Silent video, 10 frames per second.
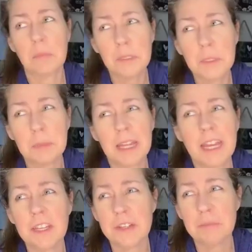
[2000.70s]

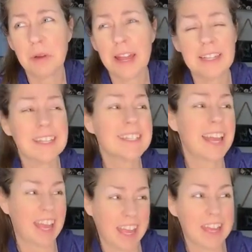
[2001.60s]
multiplication practice
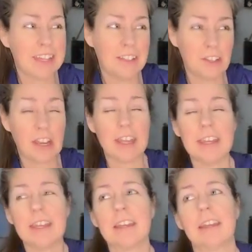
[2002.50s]
and
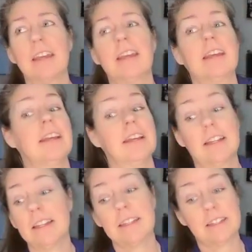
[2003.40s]
Jake?
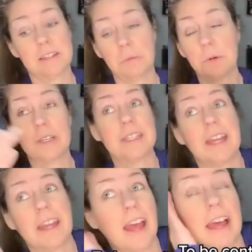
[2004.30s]
This is the worst
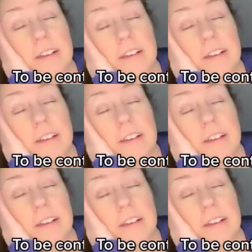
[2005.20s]
day